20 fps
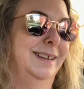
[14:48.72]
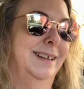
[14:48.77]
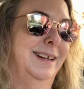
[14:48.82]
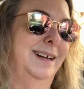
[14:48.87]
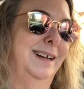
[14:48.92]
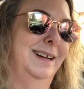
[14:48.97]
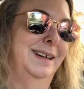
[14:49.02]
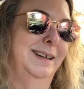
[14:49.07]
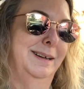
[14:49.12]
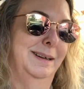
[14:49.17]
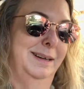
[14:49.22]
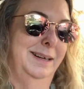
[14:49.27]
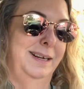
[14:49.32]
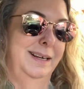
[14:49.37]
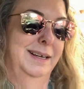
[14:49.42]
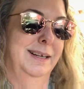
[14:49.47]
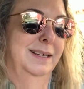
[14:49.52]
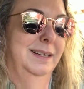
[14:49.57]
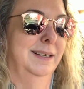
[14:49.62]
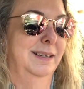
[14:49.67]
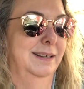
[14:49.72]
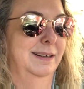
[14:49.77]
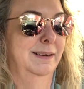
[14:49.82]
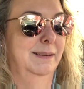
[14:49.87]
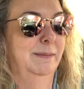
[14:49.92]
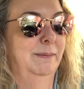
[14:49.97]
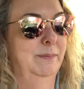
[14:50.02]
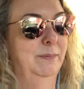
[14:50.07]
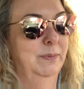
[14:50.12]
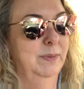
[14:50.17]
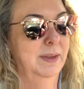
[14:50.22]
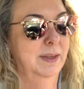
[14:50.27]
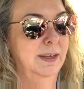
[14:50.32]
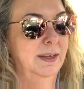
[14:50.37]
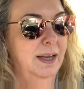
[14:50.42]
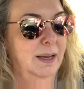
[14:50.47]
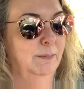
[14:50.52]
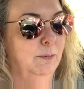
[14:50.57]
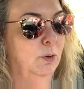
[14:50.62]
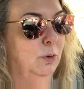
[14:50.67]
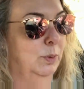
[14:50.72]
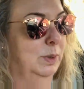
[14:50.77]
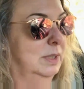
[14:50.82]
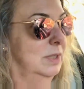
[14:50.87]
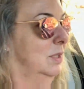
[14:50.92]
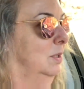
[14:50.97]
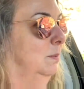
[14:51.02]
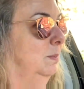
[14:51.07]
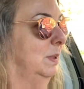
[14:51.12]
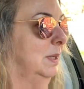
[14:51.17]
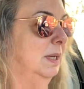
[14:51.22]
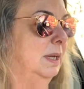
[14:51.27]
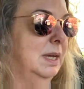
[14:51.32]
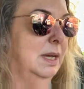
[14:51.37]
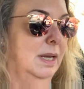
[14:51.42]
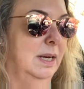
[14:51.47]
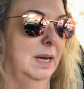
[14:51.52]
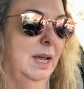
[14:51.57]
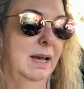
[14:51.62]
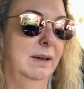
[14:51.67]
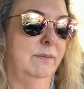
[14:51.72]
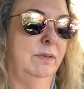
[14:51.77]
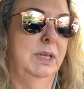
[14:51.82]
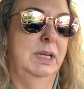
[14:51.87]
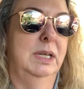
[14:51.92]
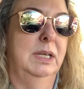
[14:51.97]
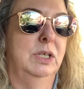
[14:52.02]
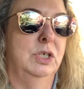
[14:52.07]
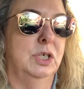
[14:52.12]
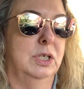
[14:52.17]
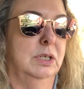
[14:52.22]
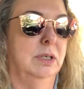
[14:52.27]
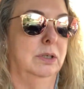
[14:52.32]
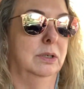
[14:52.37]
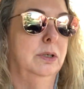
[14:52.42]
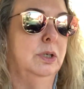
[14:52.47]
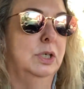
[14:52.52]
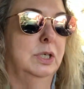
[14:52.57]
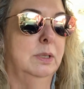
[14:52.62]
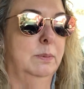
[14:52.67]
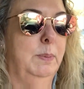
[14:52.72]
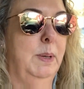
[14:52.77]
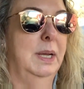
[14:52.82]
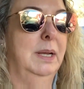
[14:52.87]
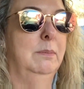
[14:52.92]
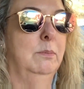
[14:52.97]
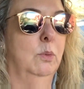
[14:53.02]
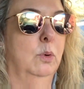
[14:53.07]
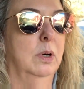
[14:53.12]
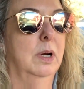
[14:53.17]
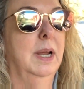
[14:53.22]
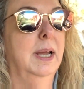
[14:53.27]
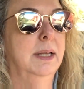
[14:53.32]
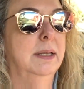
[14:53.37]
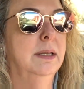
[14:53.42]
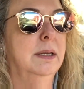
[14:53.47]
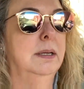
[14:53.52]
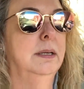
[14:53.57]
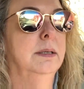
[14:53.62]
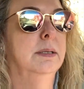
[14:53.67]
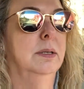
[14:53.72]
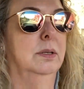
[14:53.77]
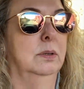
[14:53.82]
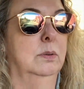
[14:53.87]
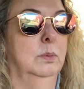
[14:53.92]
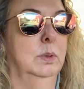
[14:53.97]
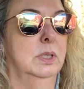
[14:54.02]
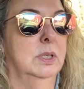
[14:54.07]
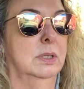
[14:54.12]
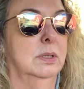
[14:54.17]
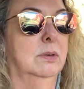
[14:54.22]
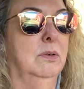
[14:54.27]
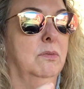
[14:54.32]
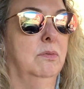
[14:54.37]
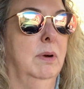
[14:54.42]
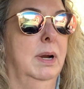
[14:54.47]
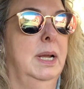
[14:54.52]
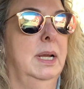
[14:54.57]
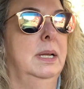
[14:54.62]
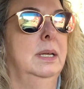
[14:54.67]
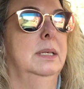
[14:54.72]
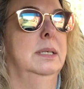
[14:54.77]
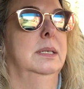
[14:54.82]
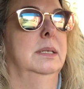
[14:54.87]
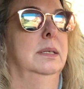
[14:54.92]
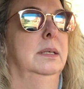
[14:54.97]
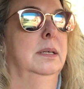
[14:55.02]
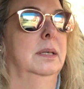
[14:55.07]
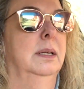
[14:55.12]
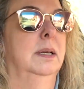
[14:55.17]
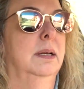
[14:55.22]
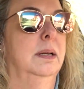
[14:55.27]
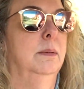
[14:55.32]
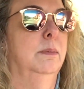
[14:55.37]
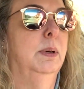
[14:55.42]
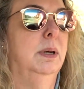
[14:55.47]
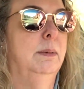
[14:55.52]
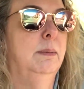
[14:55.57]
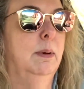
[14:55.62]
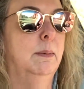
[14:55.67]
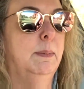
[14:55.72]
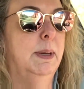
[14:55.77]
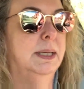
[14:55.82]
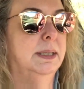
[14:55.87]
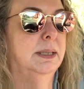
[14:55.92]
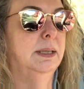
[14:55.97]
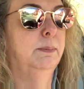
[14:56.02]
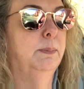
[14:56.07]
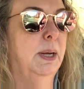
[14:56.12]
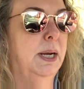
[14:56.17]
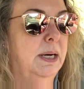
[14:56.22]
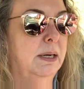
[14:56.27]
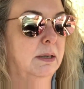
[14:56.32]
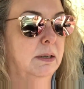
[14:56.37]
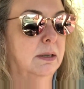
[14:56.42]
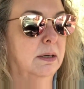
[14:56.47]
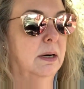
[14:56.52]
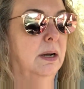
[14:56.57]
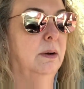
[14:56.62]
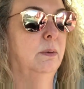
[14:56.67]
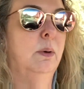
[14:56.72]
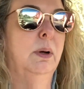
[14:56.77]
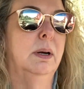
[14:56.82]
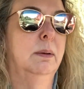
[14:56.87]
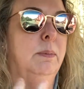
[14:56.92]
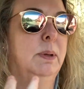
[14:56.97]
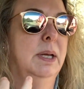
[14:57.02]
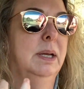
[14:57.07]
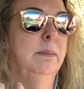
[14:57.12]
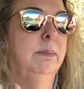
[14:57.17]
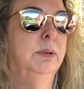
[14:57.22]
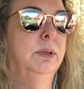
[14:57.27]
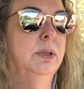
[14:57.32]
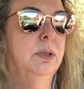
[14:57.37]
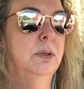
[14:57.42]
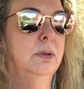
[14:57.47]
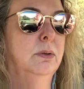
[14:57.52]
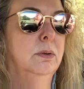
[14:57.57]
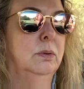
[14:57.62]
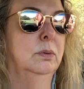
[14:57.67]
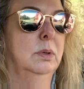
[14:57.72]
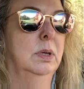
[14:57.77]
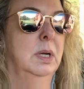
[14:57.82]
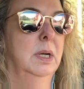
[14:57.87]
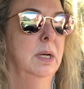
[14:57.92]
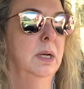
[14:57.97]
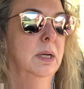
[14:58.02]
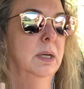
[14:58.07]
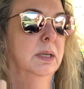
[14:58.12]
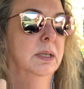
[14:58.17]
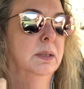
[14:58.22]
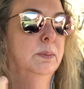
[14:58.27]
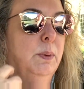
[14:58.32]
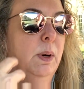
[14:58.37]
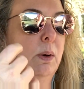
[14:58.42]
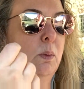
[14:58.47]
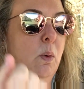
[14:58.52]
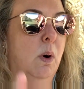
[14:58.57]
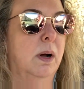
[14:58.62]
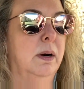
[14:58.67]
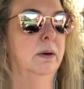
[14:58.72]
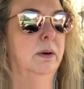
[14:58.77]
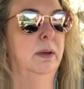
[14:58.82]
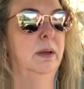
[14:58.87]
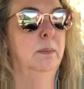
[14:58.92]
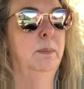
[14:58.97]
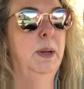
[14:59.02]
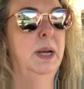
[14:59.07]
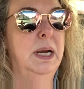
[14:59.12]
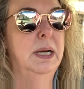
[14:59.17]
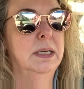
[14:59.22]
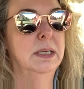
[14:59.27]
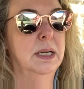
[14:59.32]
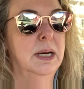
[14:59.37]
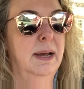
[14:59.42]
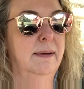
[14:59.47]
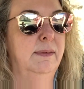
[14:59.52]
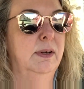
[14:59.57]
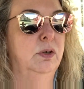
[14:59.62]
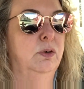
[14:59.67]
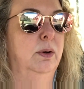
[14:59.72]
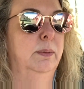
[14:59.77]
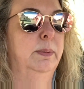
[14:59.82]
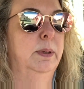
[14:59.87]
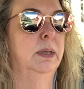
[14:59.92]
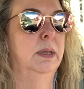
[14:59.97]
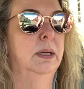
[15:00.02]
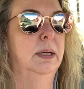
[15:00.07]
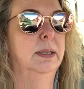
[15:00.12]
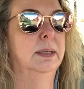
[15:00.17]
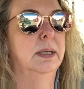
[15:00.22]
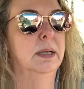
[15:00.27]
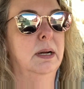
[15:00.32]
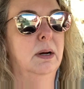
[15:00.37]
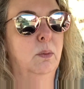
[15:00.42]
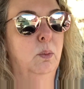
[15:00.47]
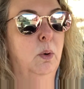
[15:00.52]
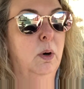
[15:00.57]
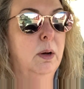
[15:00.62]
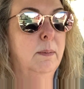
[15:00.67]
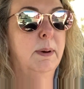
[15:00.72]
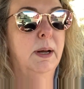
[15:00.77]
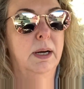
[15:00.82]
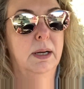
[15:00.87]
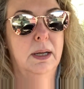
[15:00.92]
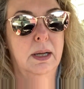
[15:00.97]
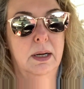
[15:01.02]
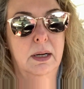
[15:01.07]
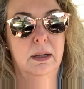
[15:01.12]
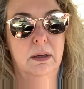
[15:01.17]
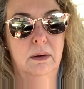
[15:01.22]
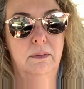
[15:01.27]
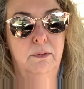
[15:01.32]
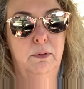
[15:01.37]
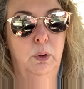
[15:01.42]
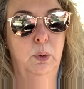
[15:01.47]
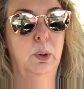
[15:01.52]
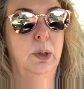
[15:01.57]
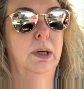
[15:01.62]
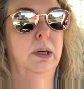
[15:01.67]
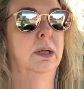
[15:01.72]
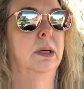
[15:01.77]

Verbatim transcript: I am going to be and have the itch and urge to paint more at the easel, which is great, but I'm a messy painter. I want to be able to spray water on the paint and have it drip and things and not worry about it getting on the floor.